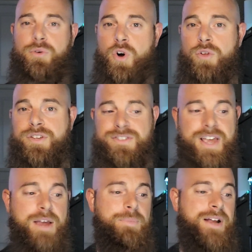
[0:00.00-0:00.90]
were all the
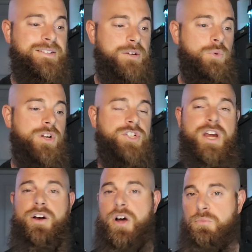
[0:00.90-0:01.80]
same, but I did want to
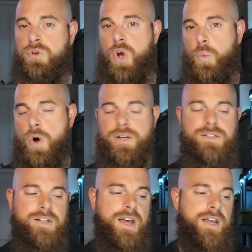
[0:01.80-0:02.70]
share, uh, you know, one
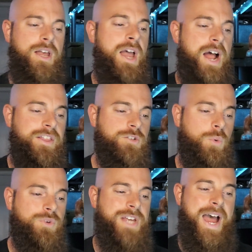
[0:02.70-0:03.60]
today. And this one
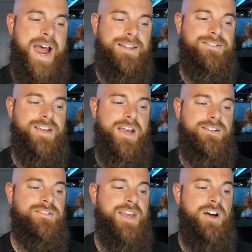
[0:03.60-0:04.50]
was the Atlas
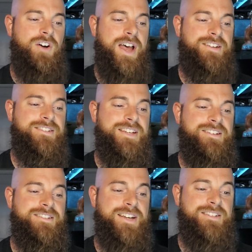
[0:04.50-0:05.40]
N-Scale
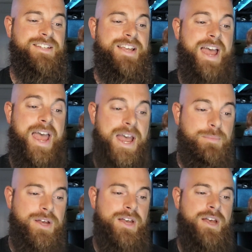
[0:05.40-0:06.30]

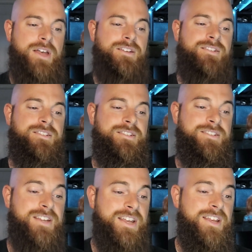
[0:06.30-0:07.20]
SD60M
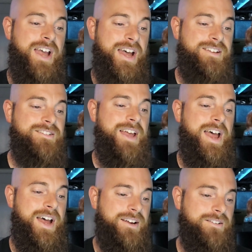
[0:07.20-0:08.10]

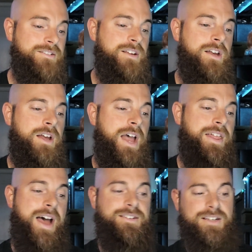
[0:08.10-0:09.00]
CSX.
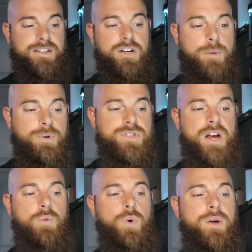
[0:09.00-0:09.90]
And it has like the numbers
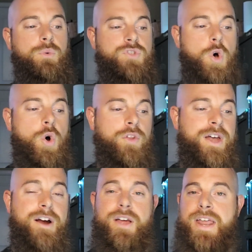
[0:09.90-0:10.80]
there, what it was on
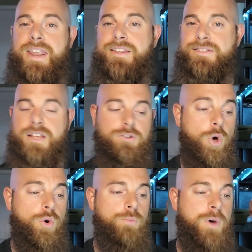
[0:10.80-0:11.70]
there. And it's the
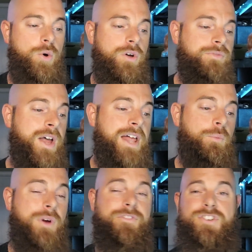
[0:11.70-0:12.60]
locomotive
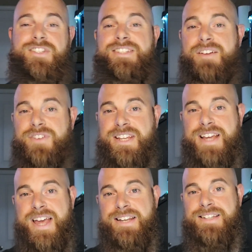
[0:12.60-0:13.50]
and went for
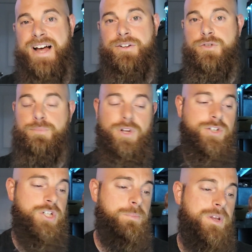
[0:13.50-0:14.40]
$78
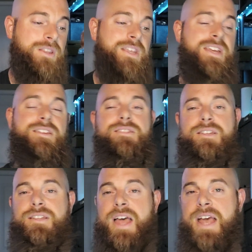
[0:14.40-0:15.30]
plus shipping. These
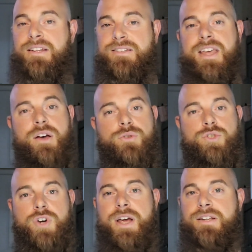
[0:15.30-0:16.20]
N-Scale
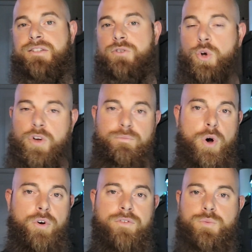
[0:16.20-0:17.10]
trains, the
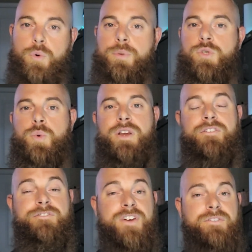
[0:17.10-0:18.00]
locomotives were between
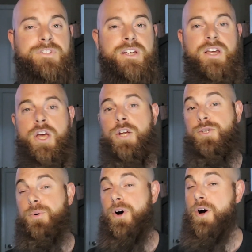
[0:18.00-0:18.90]
50
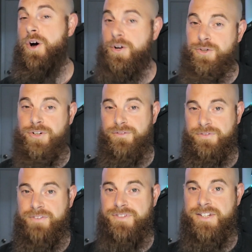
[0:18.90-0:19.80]
to
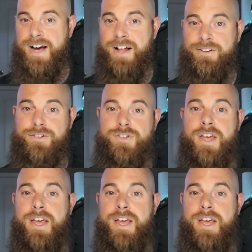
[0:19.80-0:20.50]
$150